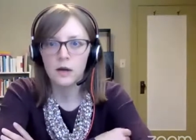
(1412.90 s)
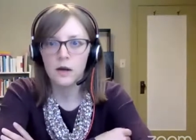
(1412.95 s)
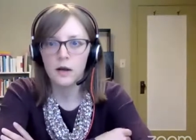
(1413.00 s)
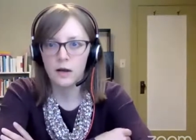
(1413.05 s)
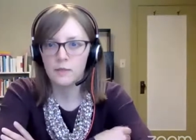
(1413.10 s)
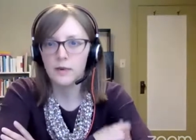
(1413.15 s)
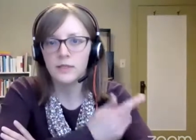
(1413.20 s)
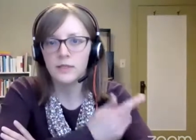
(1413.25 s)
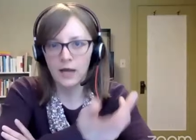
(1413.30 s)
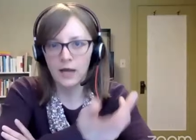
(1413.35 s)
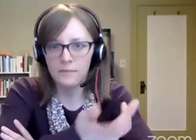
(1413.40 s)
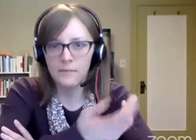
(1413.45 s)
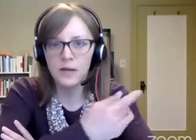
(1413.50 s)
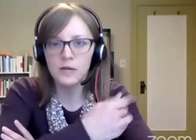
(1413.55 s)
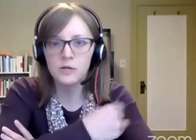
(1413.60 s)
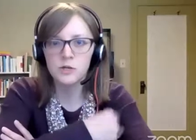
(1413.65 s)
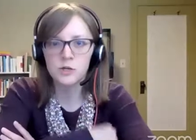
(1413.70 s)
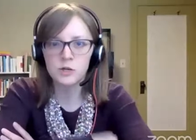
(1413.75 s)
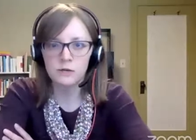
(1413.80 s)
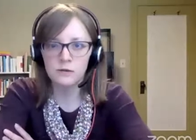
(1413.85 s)
I think I
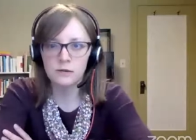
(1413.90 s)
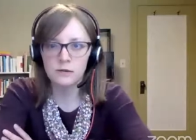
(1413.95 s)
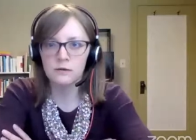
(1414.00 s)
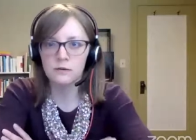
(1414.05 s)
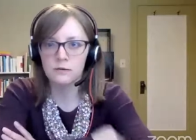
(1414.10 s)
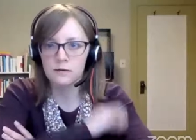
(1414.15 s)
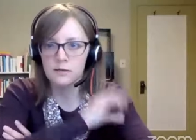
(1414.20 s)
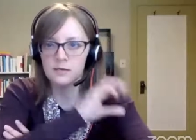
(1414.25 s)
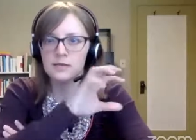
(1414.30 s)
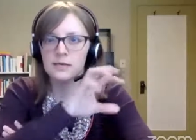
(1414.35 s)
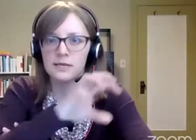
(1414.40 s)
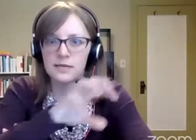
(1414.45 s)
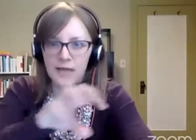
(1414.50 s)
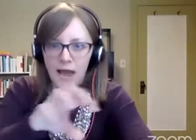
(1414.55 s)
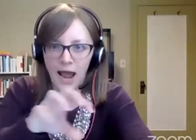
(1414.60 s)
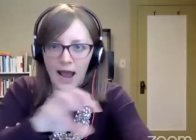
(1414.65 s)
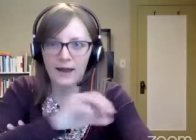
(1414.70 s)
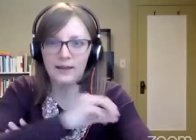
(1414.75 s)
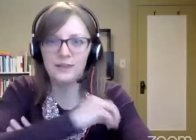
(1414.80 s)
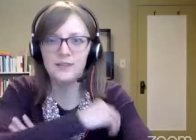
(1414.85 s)
mentioned the
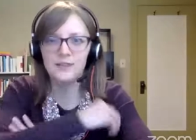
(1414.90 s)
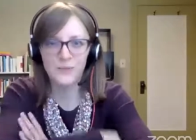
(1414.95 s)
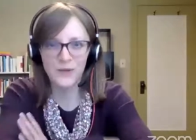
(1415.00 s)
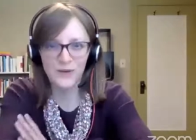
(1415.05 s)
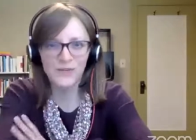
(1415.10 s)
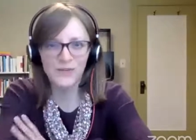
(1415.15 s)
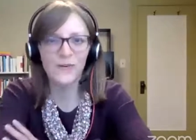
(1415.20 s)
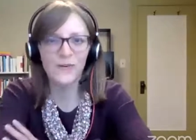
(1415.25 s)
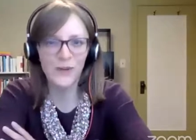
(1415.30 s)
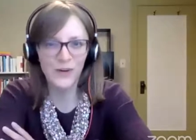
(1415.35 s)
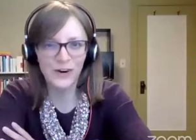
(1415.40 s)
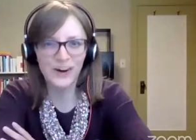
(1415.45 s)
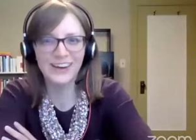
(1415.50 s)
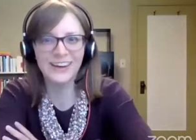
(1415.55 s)
syntax before,